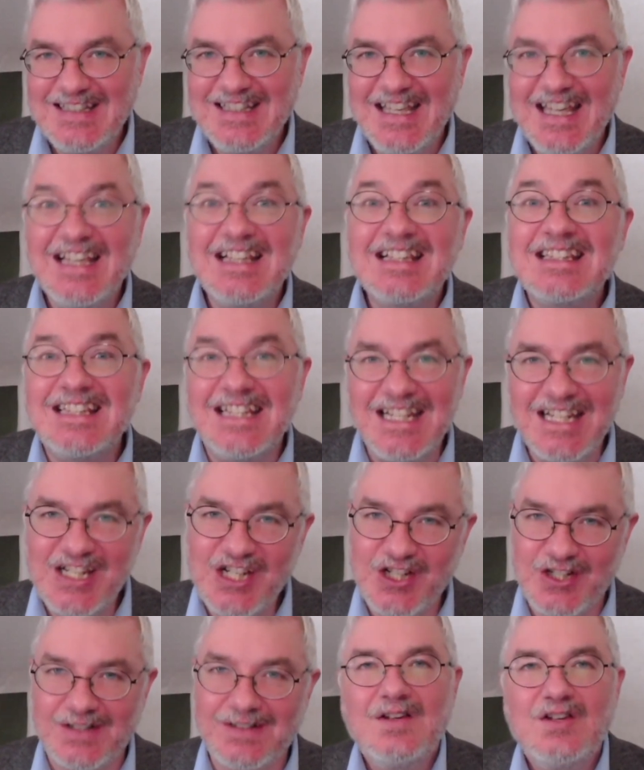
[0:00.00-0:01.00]

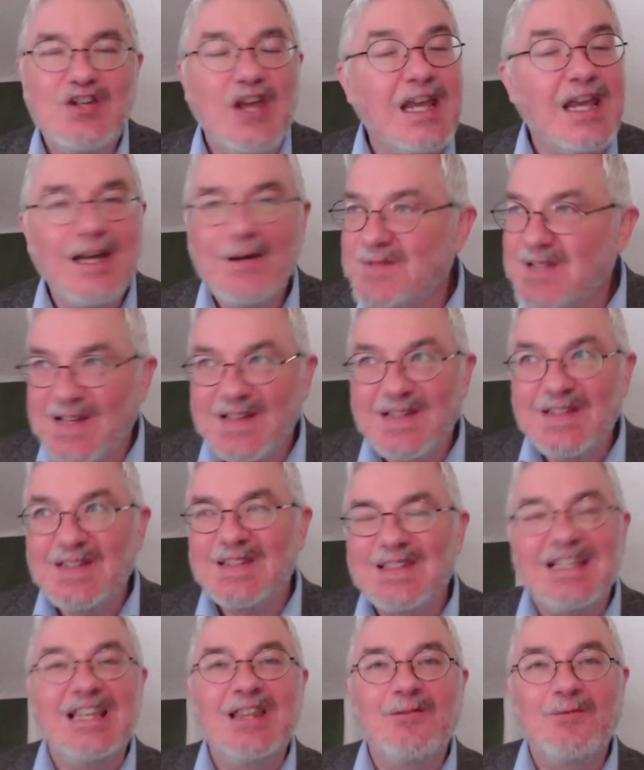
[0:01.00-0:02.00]
Extinction. Jacob doesn't
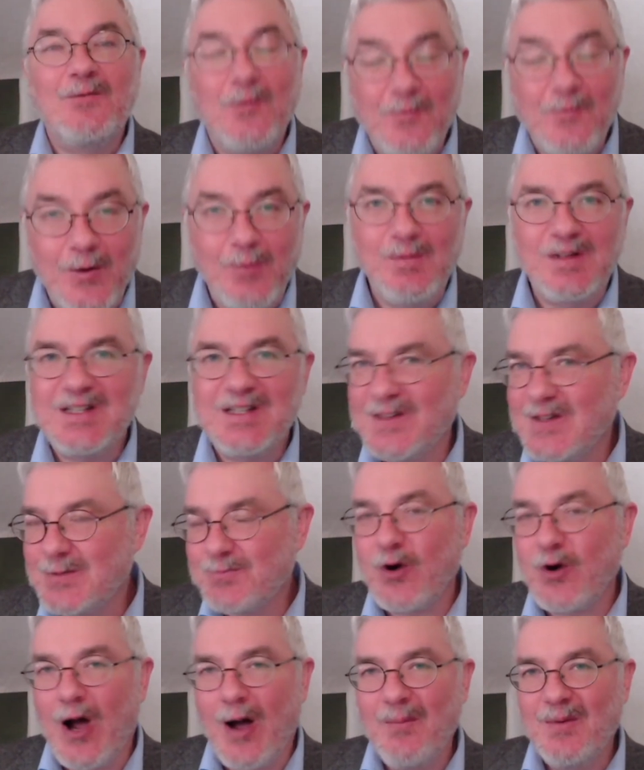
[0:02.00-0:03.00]
see the fulfillment of this
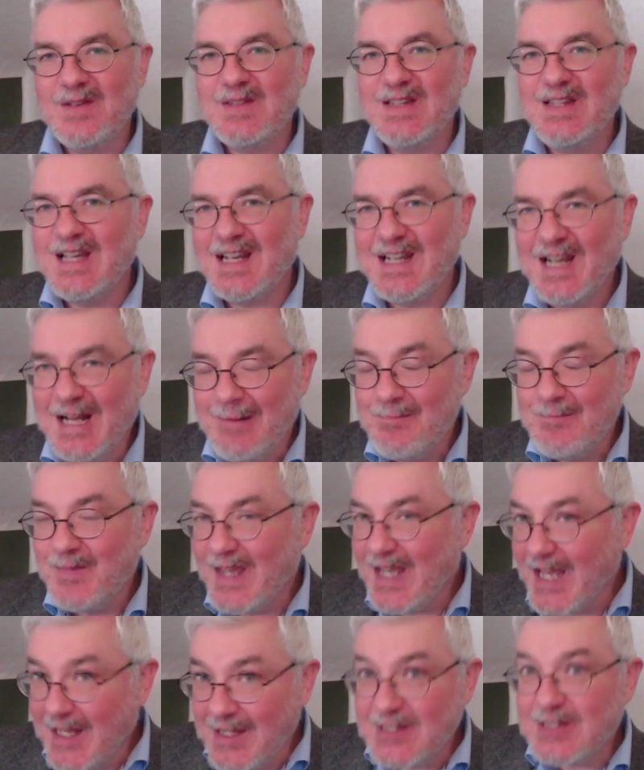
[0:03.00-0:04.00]
promise, and yet
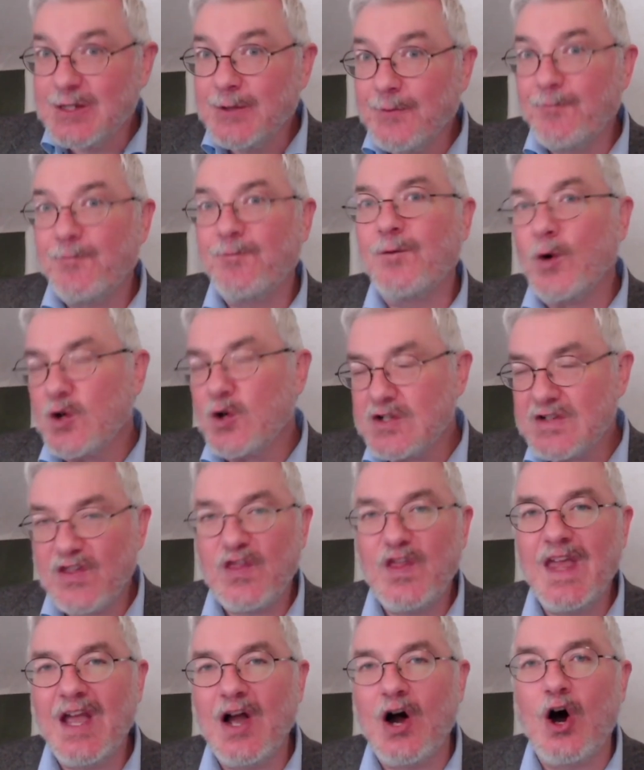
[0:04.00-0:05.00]
it's the first
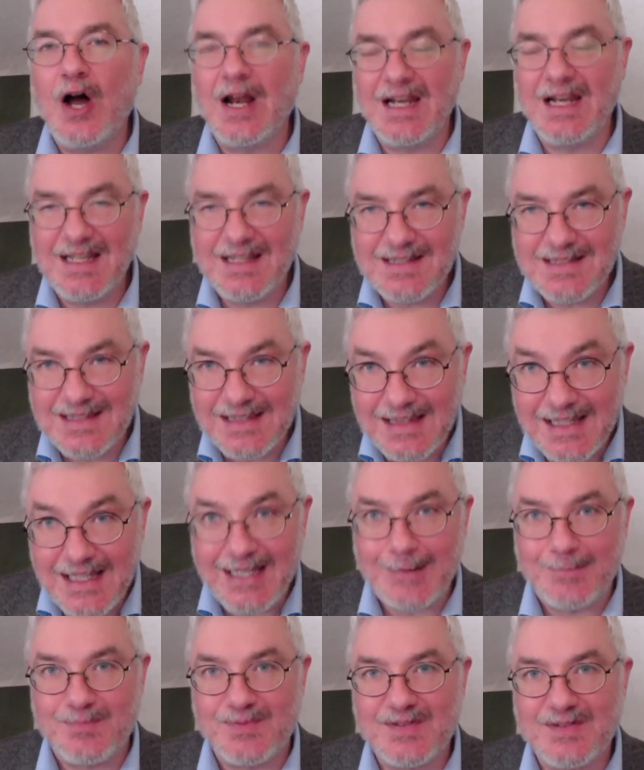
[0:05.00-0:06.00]
thing on his
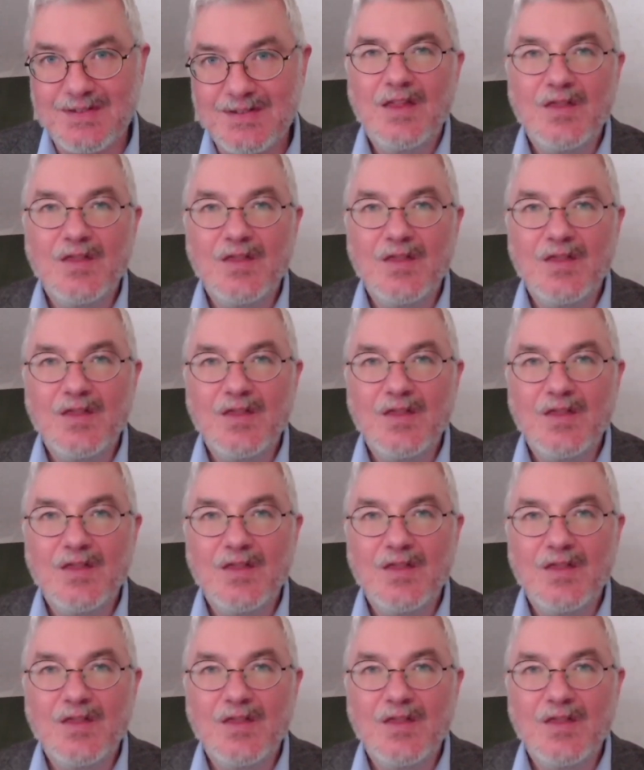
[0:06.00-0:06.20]
lips.